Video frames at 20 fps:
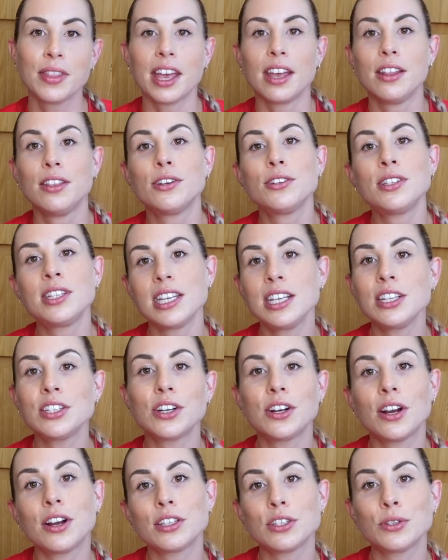And those things
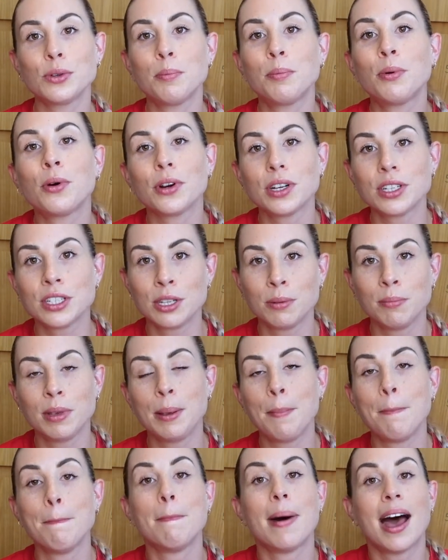are also important to be
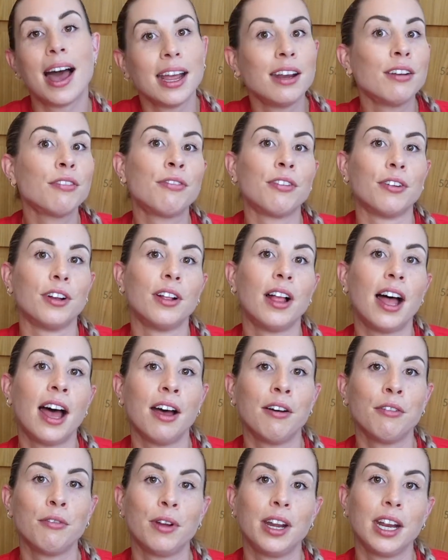mindful
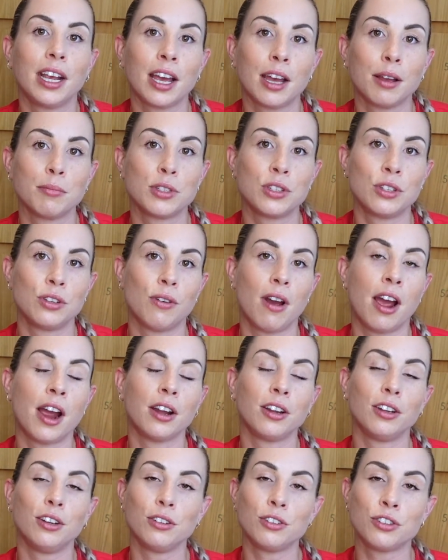of when it comes to
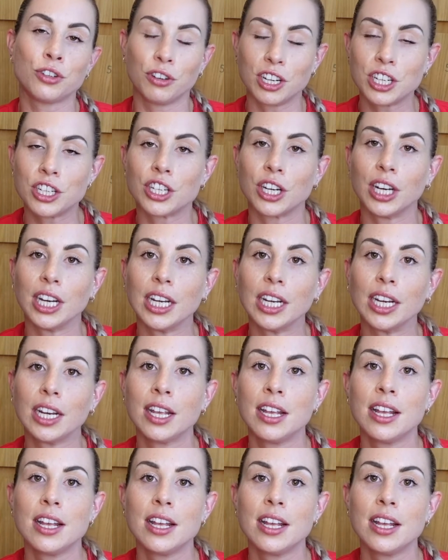our nutrition.